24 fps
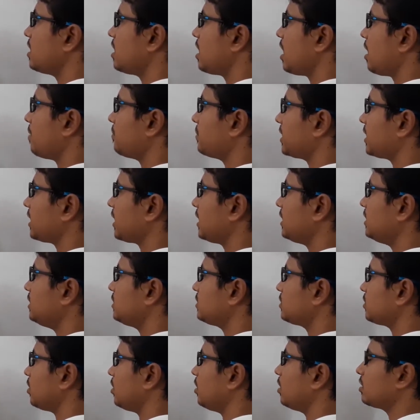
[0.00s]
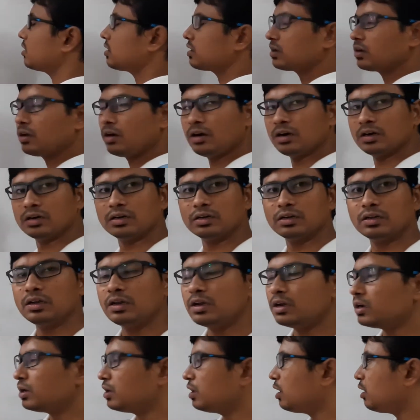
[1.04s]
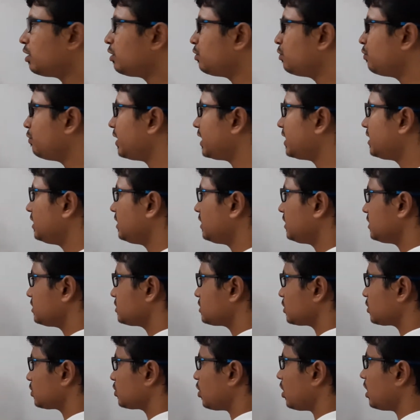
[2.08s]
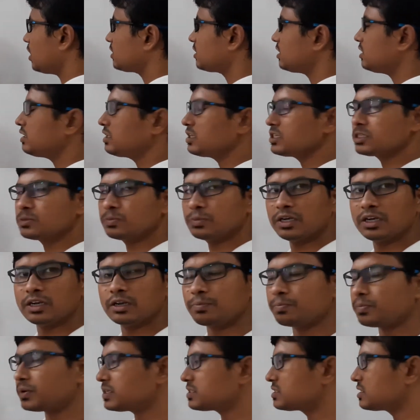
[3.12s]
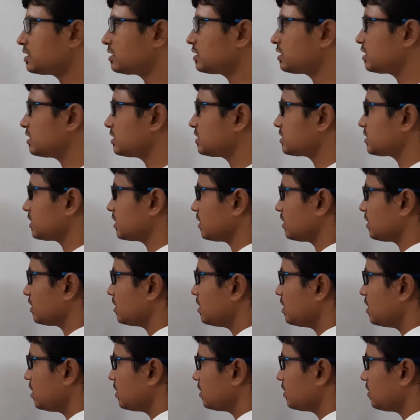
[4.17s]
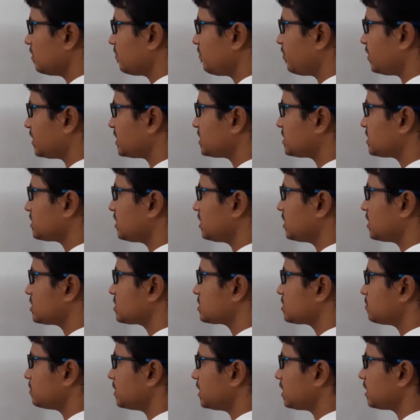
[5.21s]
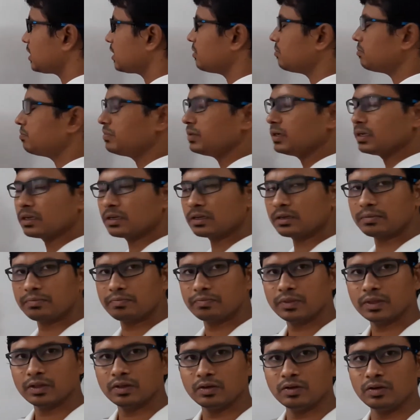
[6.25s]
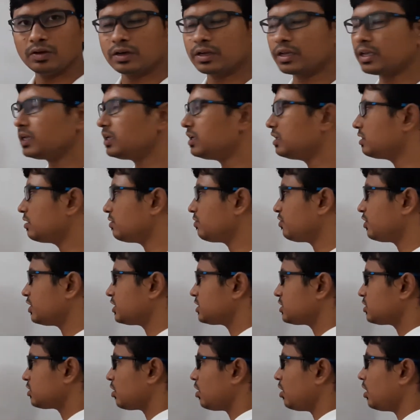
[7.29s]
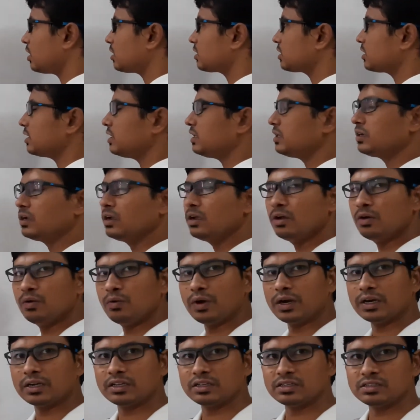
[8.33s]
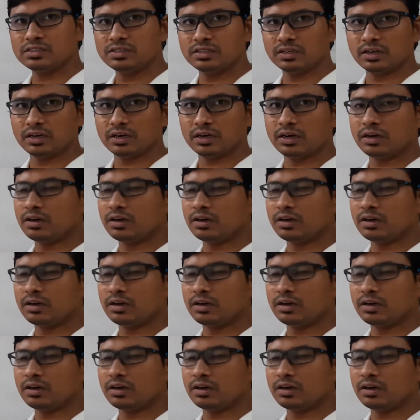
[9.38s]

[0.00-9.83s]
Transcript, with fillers: Am I right or wrong? Now, when it is a dotted decimal representation, the first decimal number, okay, in the first octet, what is the